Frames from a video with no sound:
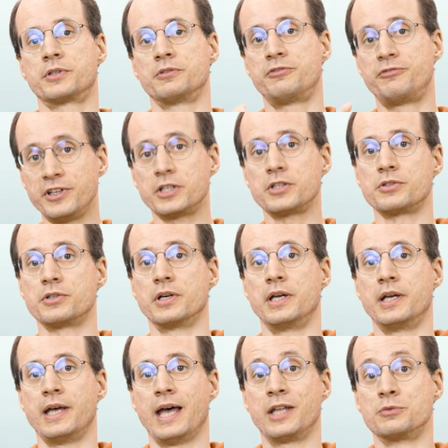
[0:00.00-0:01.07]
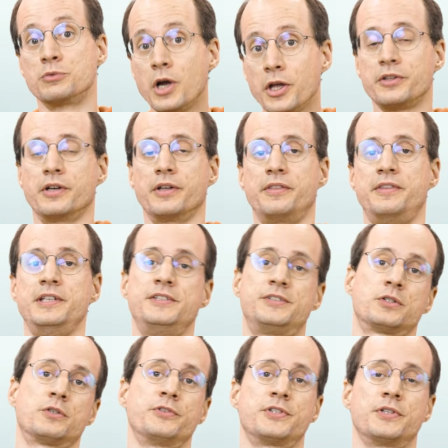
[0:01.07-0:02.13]
configure, and run these
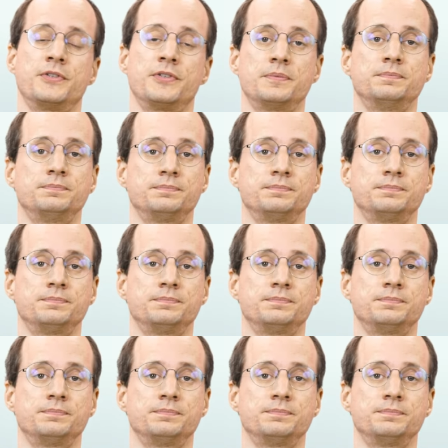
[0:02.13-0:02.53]
services.